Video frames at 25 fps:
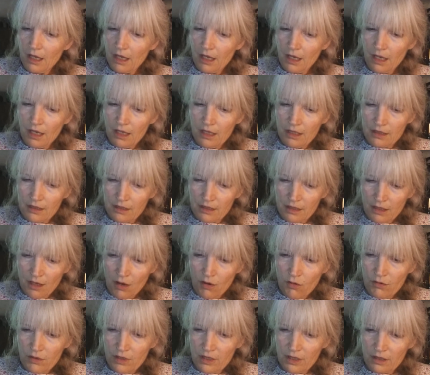and
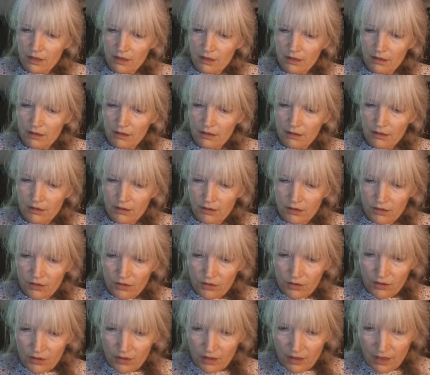sewed it
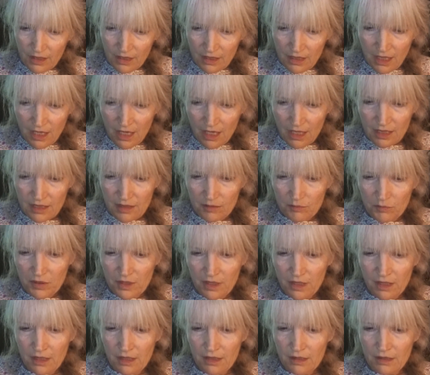to the next
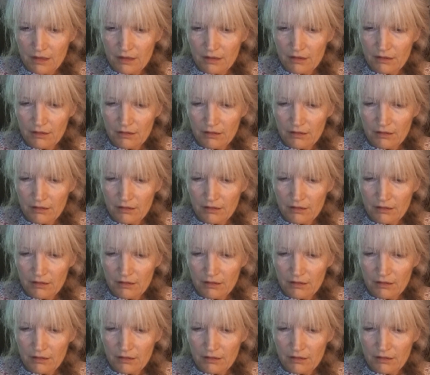piece.